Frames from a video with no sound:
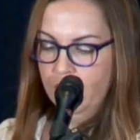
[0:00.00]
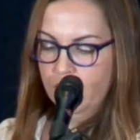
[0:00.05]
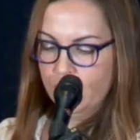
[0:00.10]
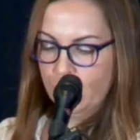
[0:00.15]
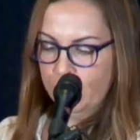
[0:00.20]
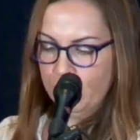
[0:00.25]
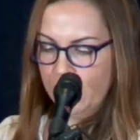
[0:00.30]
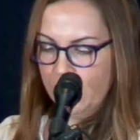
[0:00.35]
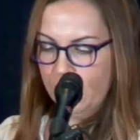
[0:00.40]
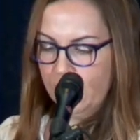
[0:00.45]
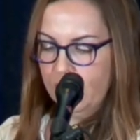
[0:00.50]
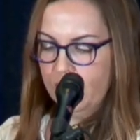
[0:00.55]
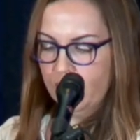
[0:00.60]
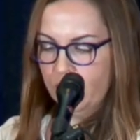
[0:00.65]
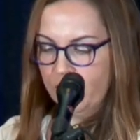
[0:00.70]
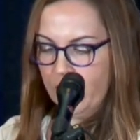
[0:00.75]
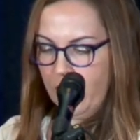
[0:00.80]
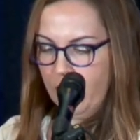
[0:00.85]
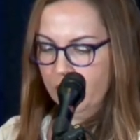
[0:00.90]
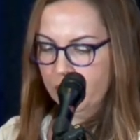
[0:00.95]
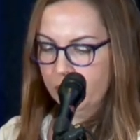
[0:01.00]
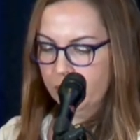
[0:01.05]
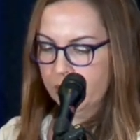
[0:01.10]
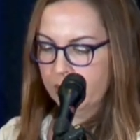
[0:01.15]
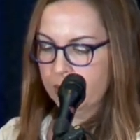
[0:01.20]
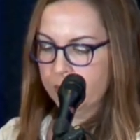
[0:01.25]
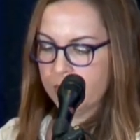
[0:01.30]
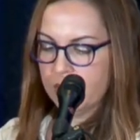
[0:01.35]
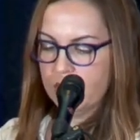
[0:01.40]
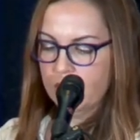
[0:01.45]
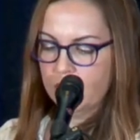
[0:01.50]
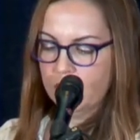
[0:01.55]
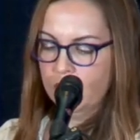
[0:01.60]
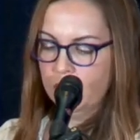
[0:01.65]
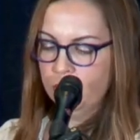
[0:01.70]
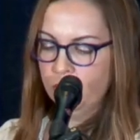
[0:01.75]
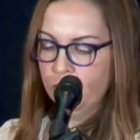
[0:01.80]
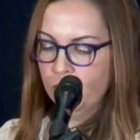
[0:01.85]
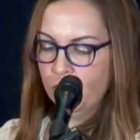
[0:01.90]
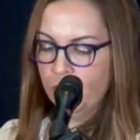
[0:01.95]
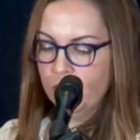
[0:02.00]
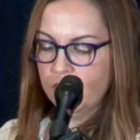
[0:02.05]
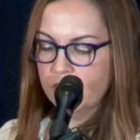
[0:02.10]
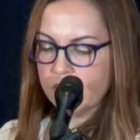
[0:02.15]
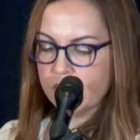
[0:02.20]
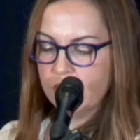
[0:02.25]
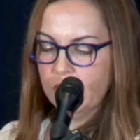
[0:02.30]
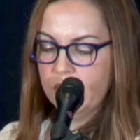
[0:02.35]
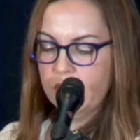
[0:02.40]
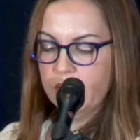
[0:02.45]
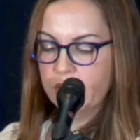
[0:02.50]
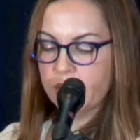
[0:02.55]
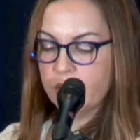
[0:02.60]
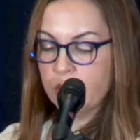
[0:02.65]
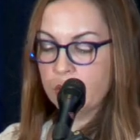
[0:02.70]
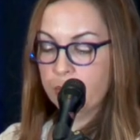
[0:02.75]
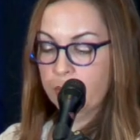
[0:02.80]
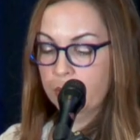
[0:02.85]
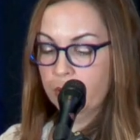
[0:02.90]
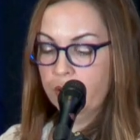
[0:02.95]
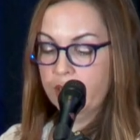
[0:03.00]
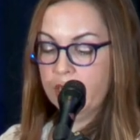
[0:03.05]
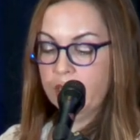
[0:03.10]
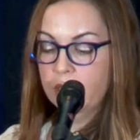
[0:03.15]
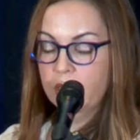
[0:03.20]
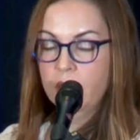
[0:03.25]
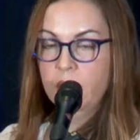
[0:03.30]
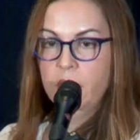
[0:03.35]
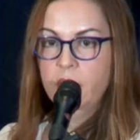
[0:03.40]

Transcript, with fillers: So I'm thinking here of algorithms that can ruthlessly exploit